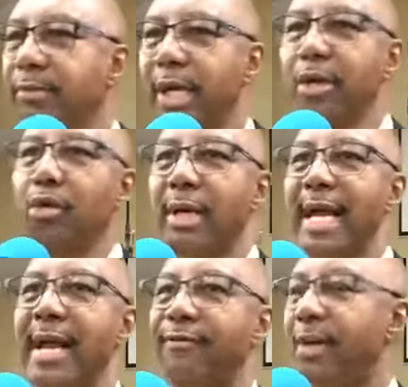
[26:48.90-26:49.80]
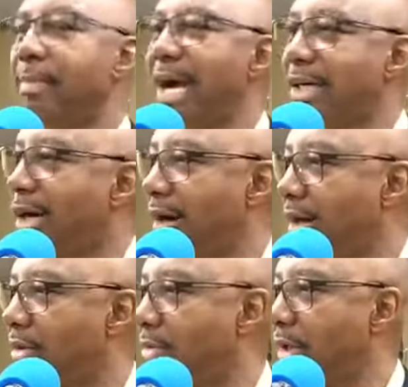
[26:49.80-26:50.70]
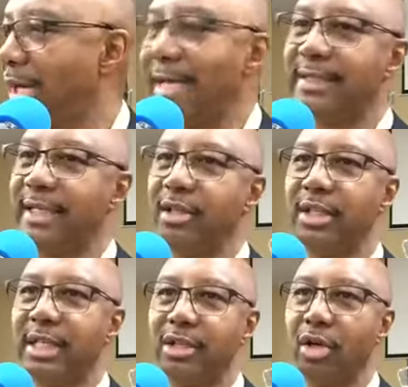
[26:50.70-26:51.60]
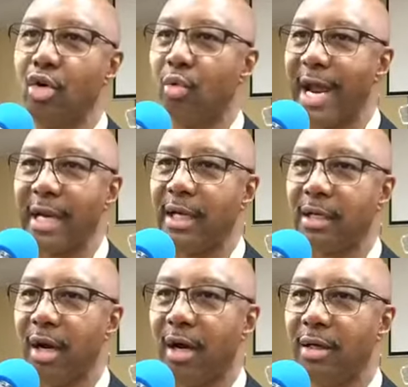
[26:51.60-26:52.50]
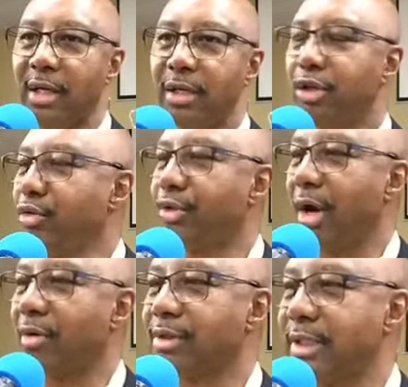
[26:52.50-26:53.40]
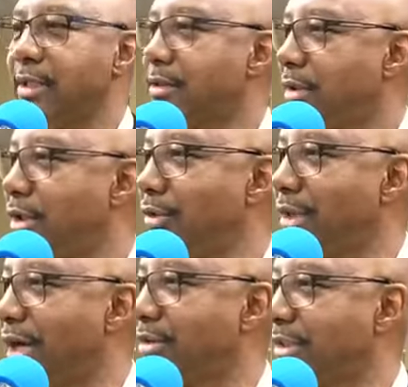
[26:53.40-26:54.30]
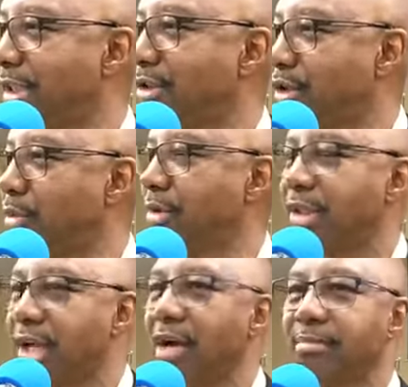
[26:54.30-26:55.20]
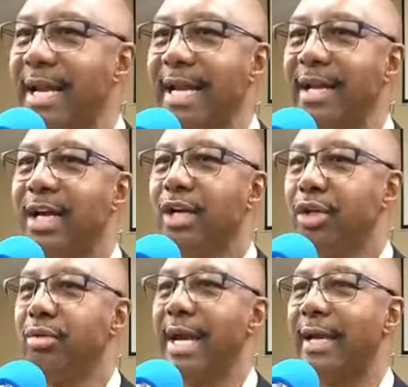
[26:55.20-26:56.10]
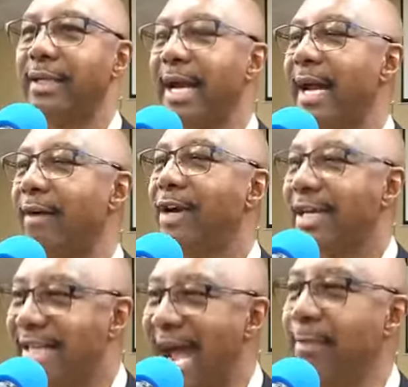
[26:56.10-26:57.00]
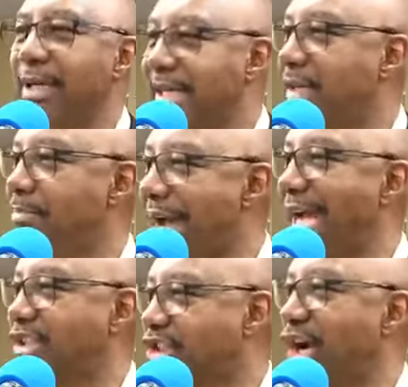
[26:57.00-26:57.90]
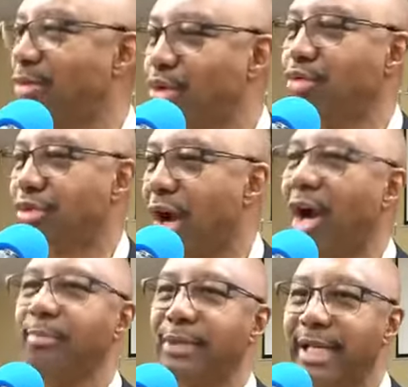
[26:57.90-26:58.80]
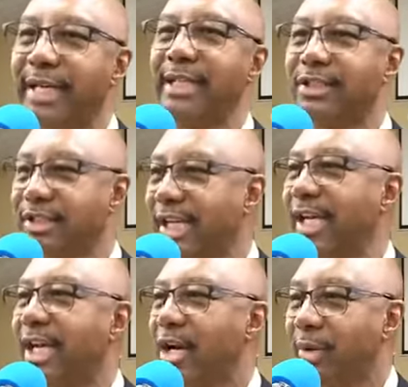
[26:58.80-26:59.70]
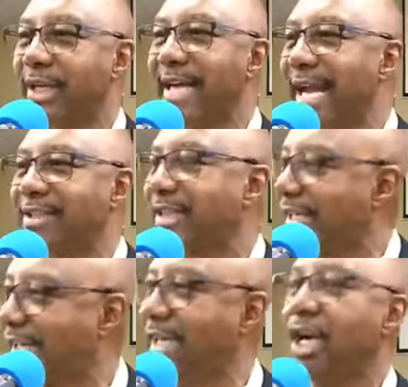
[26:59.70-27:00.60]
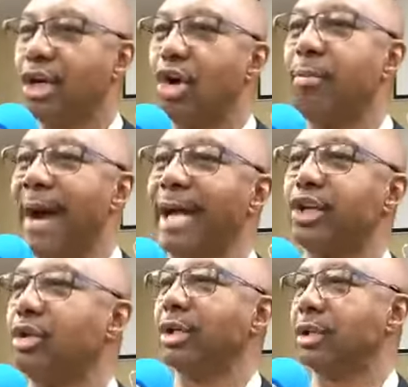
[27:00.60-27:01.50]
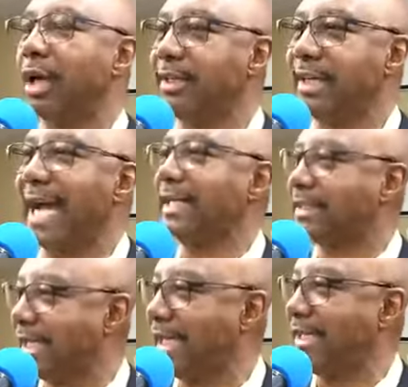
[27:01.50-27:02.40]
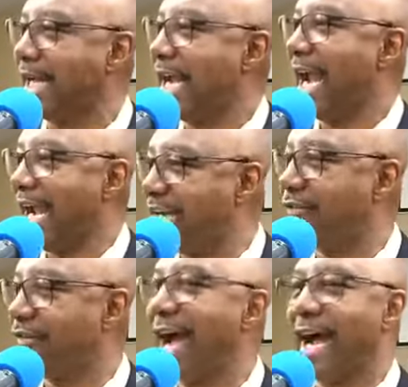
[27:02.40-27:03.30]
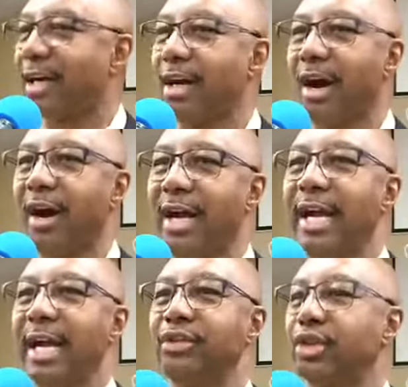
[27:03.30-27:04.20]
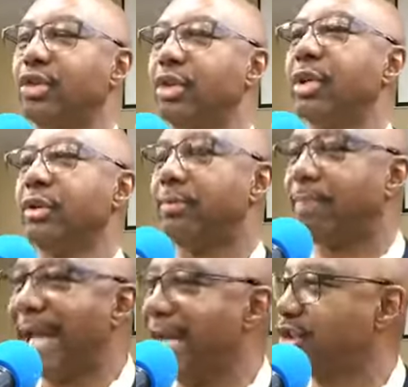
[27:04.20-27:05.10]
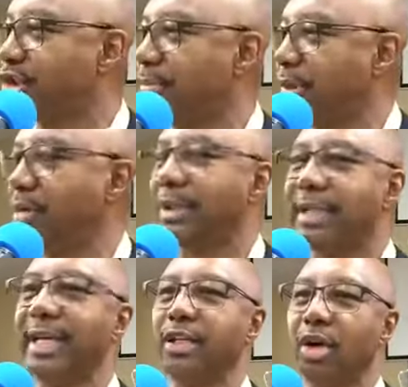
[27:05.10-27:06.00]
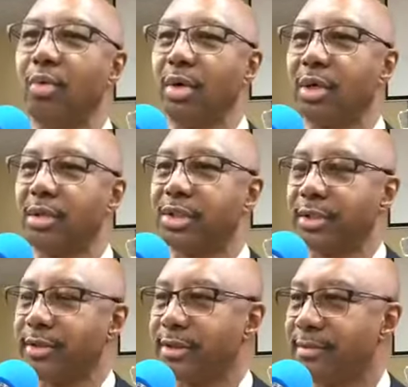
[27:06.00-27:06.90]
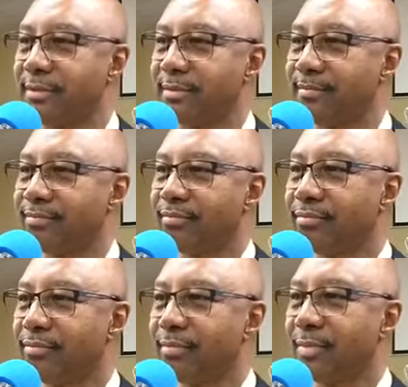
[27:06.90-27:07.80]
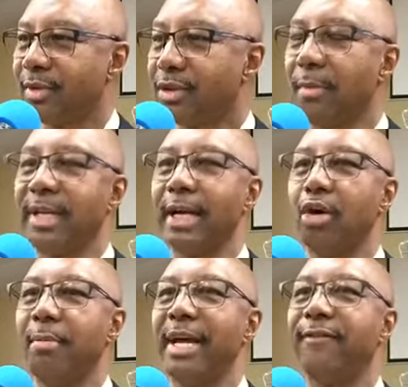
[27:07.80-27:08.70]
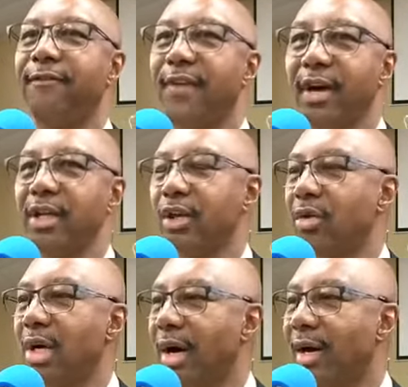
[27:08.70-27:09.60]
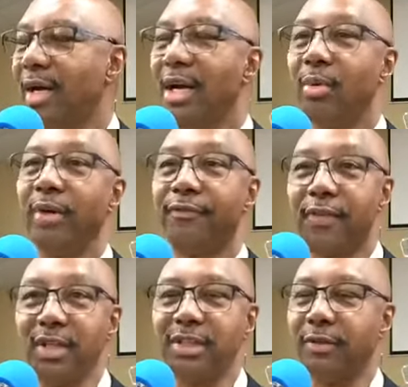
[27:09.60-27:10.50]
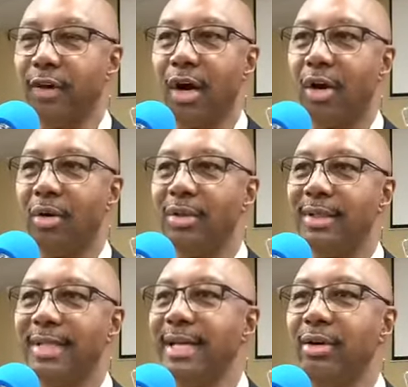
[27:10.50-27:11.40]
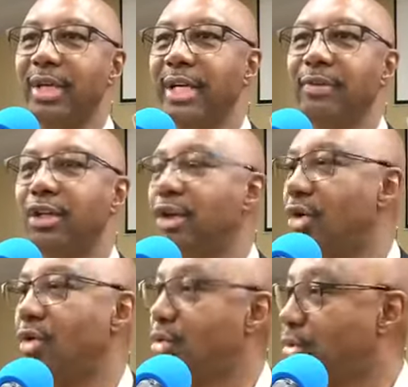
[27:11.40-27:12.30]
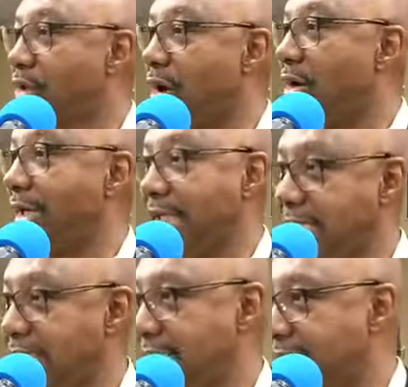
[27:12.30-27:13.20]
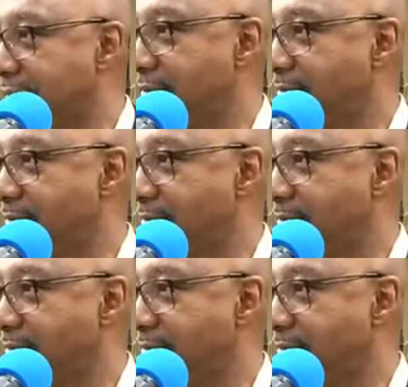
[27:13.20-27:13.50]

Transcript: they gonna laugh at my car. Well, I ain't tell you get that old raggedy car. You thought since you thought since you was a young man, you had to have diamond in the back, sunroof top, bigger the scene with a gangster lean. Go buy a, a 1985 car, and so you can blast your music. Then you don't want to go to church. Tell me they're gonna make fun of your car. Well, first of all, they don't even know whose car it is.